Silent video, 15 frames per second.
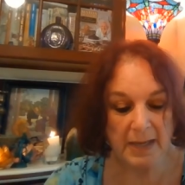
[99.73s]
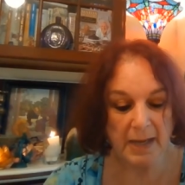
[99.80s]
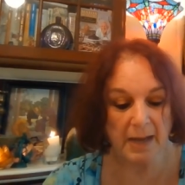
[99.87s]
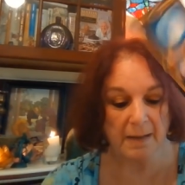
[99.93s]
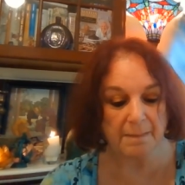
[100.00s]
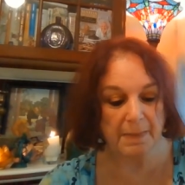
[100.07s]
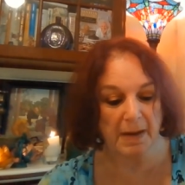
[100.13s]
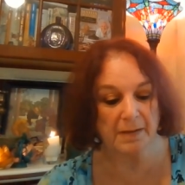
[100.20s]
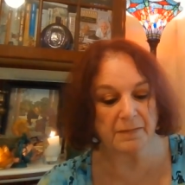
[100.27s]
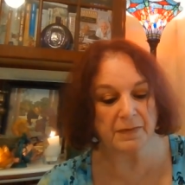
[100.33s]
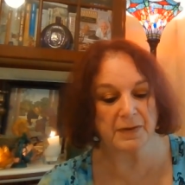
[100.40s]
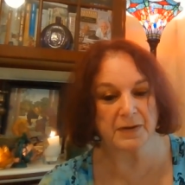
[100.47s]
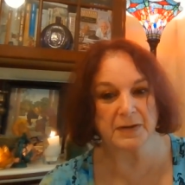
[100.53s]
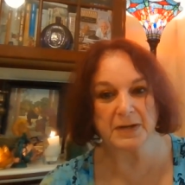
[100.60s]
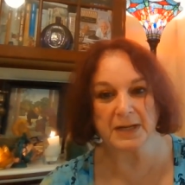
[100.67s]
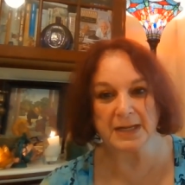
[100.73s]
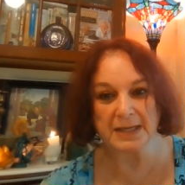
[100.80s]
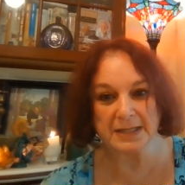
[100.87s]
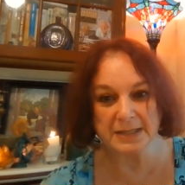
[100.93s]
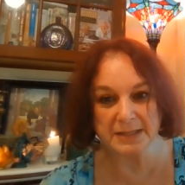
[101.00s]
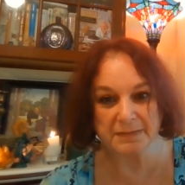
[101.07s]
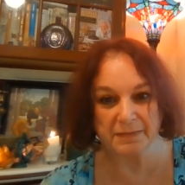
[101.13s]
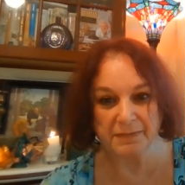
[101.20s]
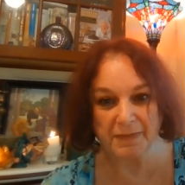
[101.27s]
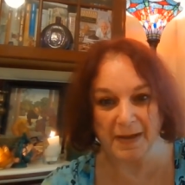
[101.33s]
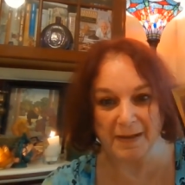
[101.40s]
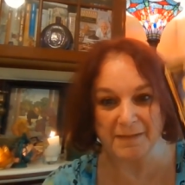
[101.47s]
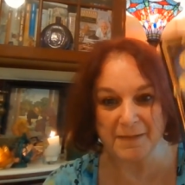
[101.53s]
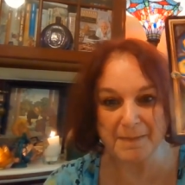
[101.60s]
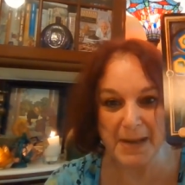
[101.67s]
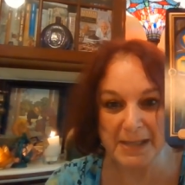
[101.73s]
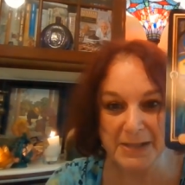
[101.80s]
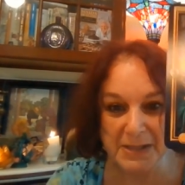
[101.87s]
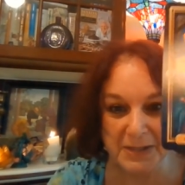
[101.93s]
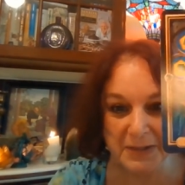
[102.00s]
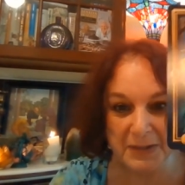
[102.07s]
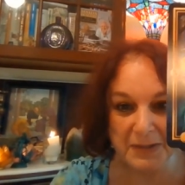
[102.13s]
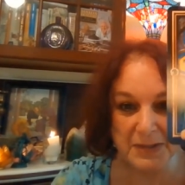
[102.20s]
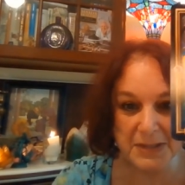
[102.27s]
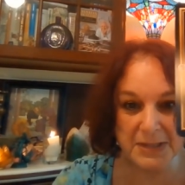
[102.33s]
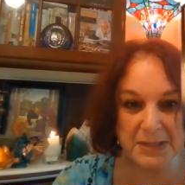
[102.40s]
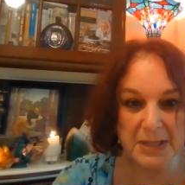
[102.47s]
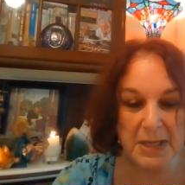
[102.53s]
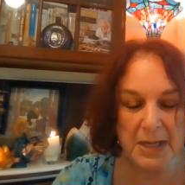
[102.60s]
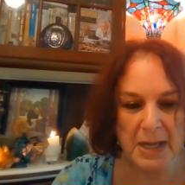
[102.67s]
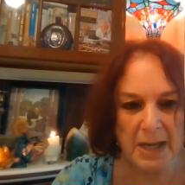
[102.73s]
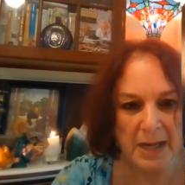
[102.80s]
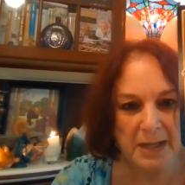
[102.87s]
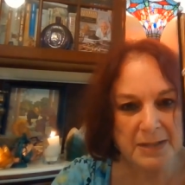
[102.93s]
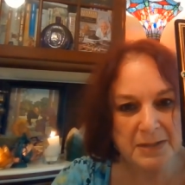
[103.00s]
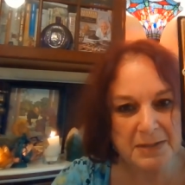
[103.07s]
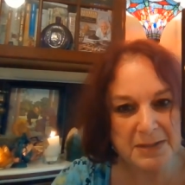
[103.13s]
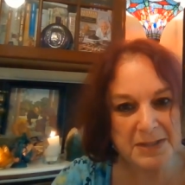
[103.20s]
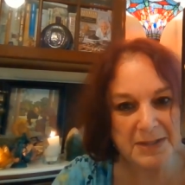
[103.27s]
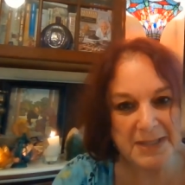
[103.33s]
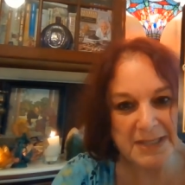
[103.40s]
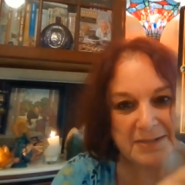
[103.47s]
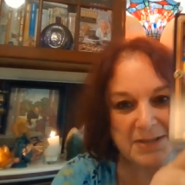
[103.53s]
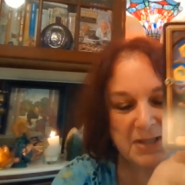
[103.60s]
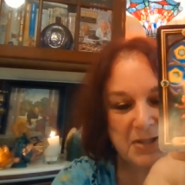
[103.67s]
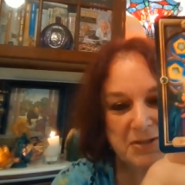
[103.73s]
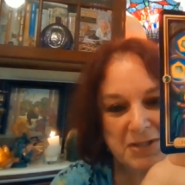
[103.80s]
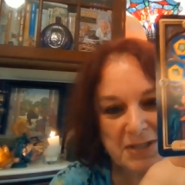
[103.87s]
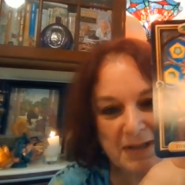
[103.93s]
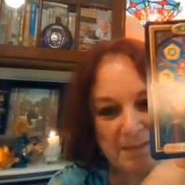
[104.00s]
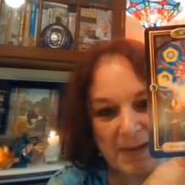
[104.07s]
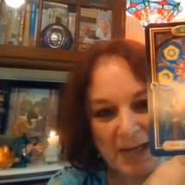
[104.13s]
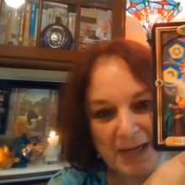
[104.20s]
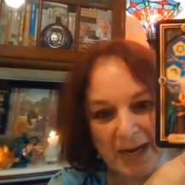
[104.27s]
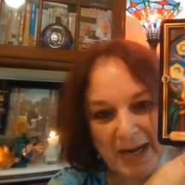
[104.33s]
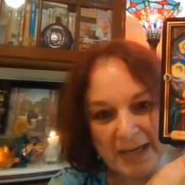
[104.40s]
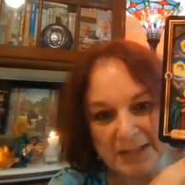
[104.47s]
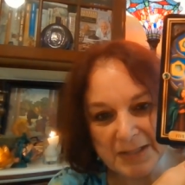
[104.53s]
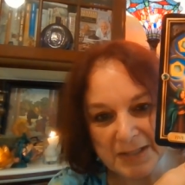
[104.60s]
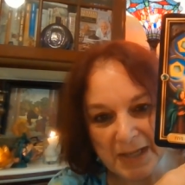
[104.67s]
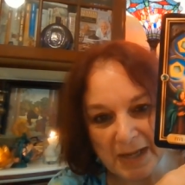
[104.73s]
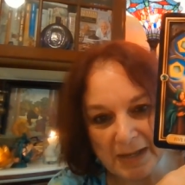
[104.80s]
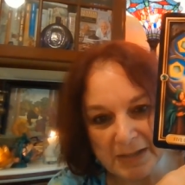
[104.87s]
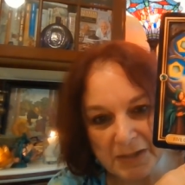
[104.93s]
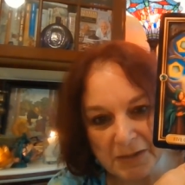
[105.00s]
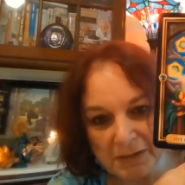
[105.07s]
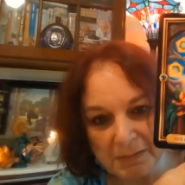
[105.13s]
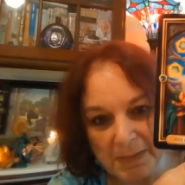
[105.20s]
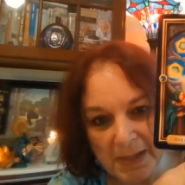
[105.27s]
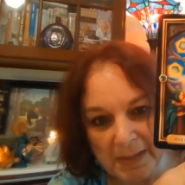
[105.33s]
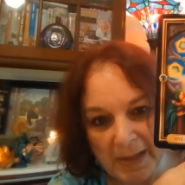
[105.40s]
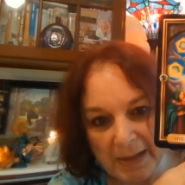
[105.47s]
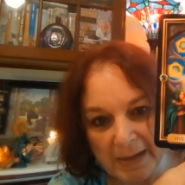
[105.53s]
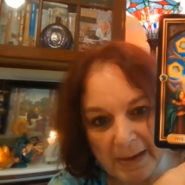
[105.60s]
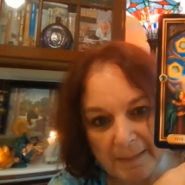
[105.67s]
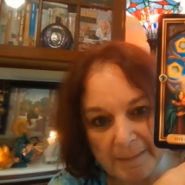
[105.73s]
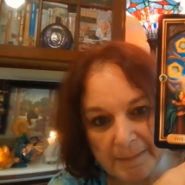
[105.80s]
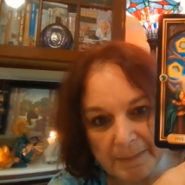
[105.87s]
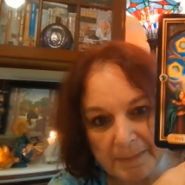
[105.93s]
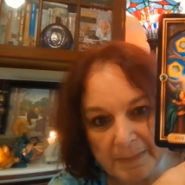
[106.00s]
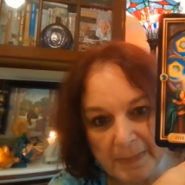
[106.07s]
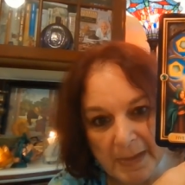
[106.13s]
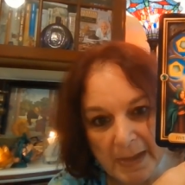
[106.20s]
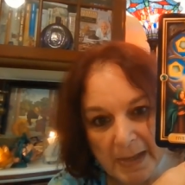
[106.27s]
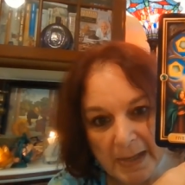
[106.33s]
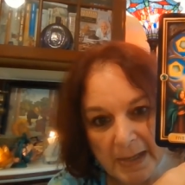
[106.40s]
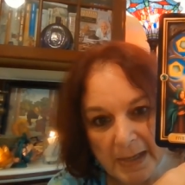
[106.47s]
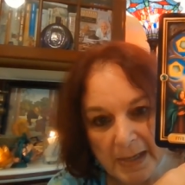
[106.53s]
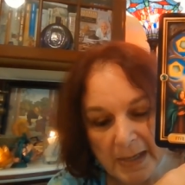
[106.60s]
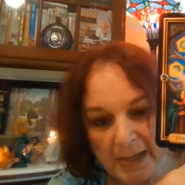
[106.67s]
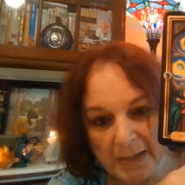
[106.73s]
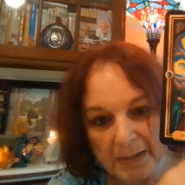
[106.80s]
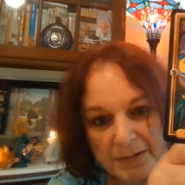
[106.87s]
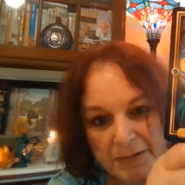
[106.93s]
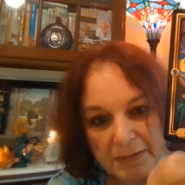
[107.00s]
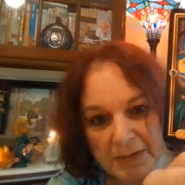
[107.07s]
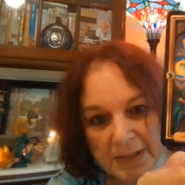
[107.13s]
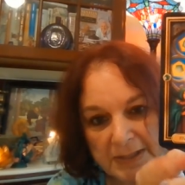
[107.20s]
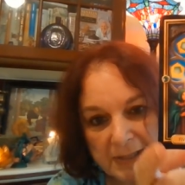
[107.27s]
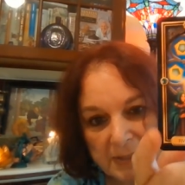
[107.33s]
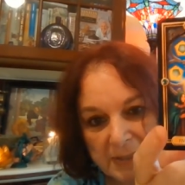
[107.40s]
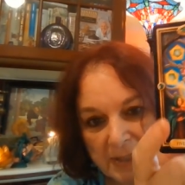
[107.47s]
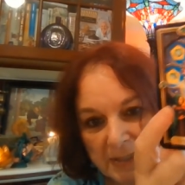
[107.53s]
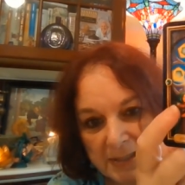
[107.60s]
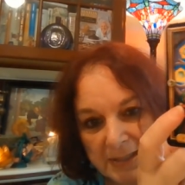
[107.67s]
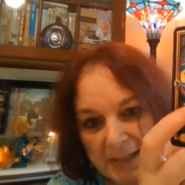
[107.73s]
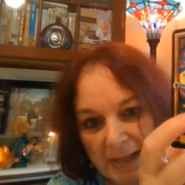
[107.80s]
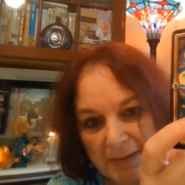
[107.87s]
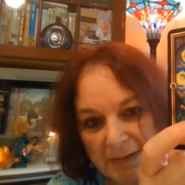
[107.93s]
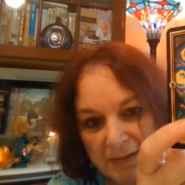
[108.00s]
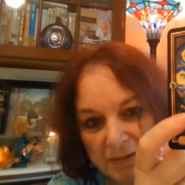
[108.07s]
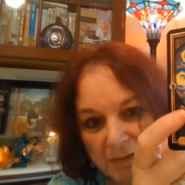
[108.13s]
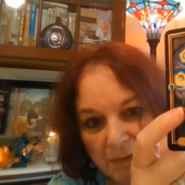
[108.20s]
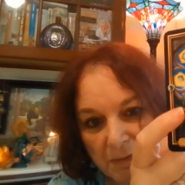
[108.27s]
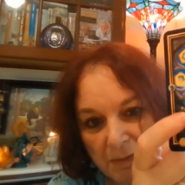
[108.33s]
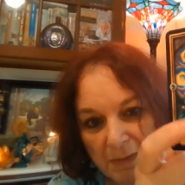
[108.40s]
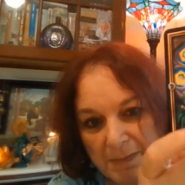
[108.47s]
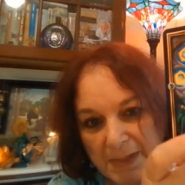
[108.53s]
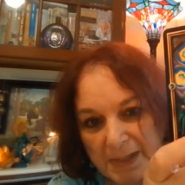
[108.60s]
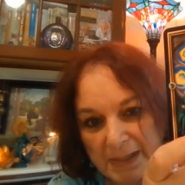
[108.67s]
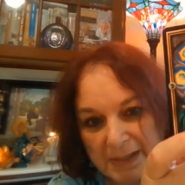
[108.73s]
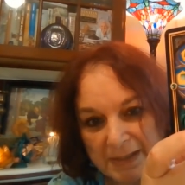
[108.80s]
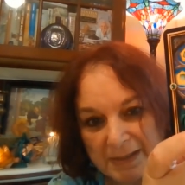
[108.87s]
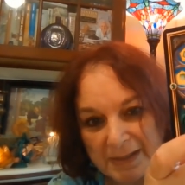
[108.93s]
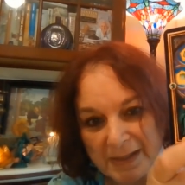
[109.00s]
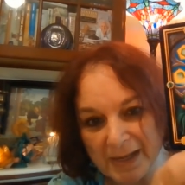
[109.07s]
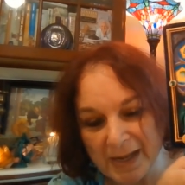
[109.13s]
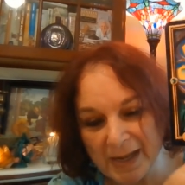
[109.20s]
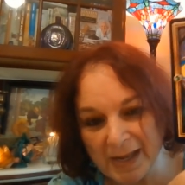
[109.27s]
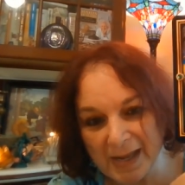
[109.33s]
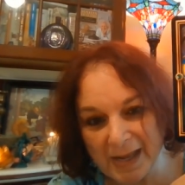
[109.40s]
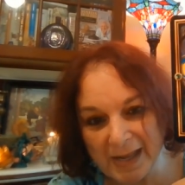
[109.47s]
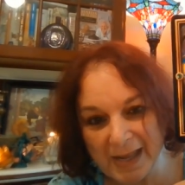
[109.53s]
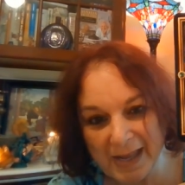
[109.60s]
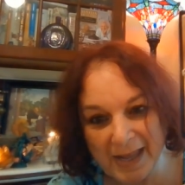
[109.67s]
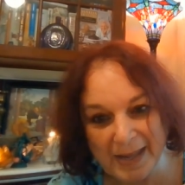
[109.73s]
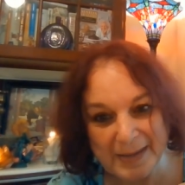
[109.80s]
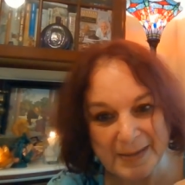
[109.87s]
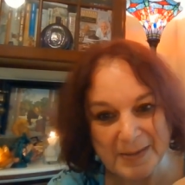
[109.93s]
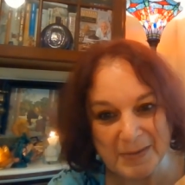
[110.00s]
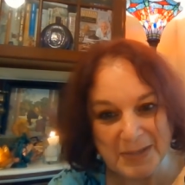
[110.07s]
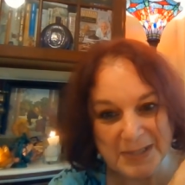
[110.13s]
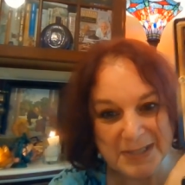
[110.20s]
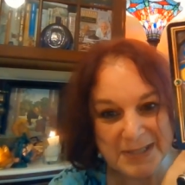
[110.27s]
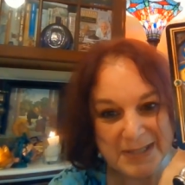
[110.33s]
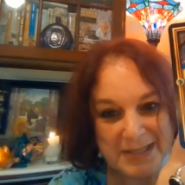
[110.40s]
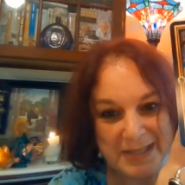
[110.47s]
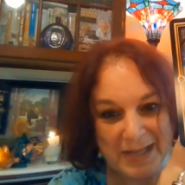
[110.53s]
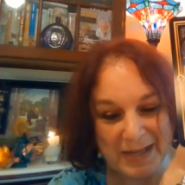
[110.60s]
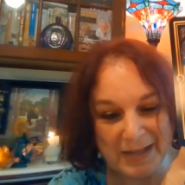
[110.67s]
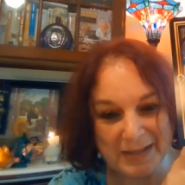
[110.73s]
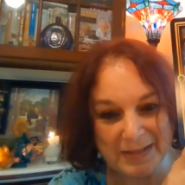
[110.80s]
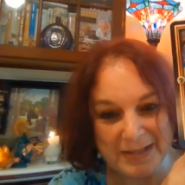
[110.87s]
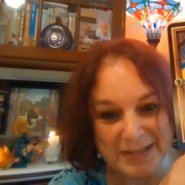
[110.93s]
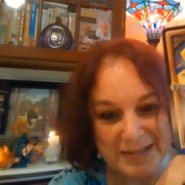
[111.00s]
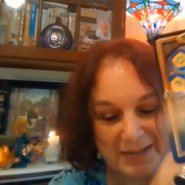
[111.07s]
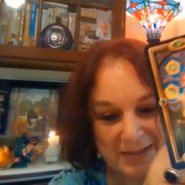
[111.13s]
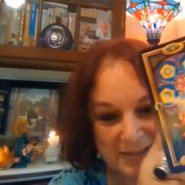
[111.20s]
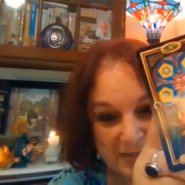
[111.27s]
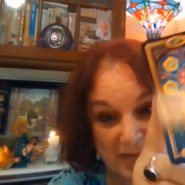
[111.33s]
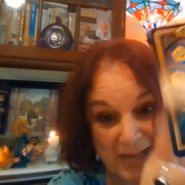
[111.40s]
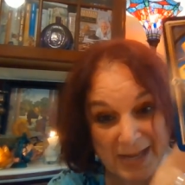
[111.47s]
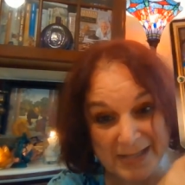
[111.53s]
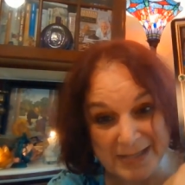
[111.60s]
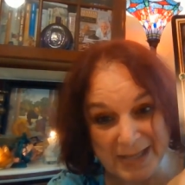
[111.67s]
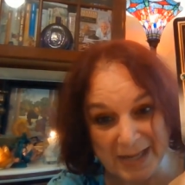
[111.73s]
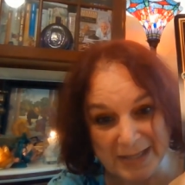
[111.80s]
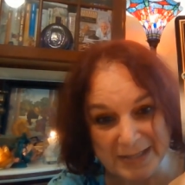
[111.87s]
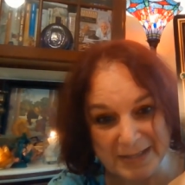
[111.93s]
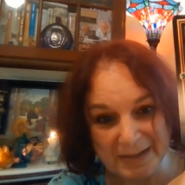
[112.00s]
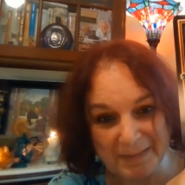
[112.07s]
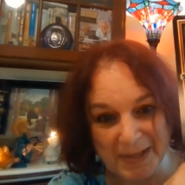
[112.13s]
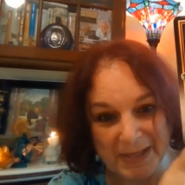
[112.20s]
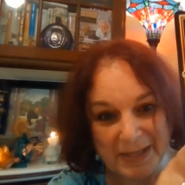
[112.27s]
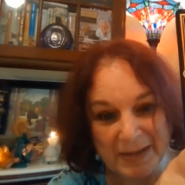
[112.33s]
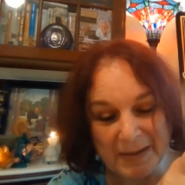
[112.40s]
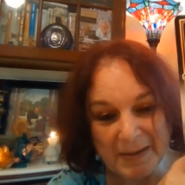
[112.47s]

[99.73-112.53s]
Above her is Five of Pentacles. So this, this was interesting. My guides uh, told me that, um, so this is Ghislaine, this woman, and I hadn't noticed uh, this in this context. I mean,